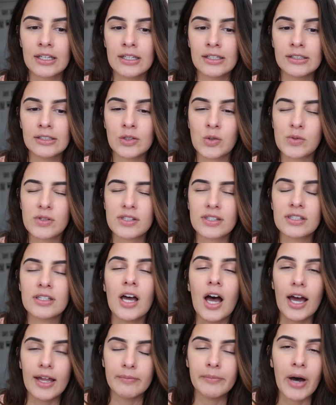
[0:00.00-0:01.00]
you know, it's
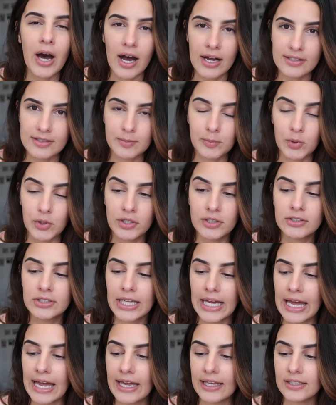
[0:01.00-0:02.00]
not
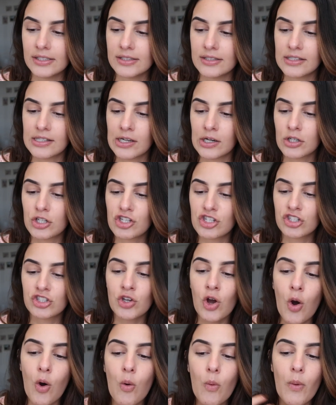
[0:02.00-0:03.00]
impossible. And there are
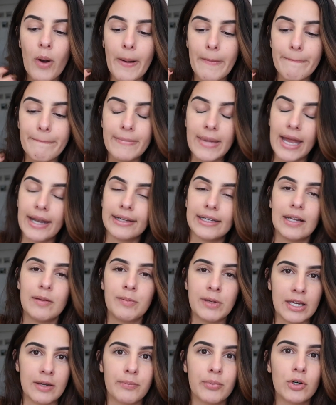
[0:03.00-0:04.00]
so many
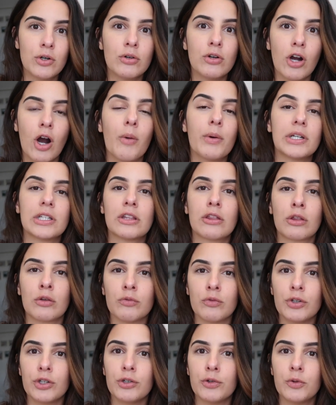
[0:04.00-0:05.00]
people going
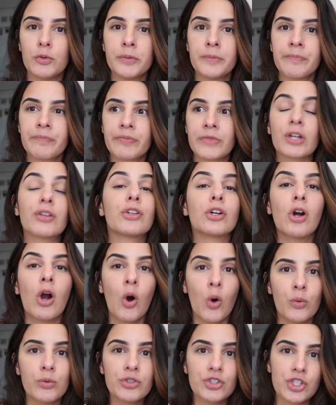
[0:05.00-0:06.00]
through their
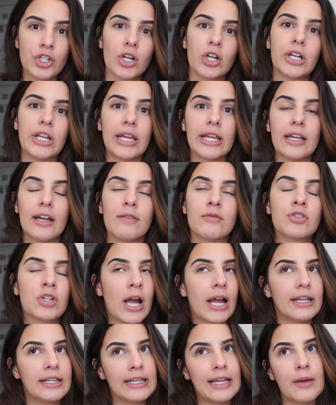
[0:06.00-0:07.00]
own journey of
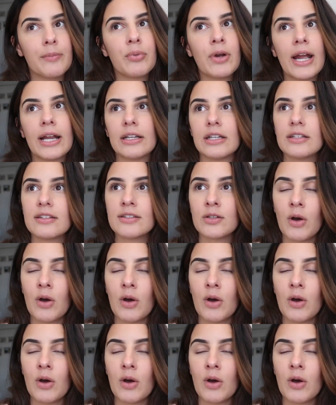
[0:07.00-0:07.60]
trying to get pregnant.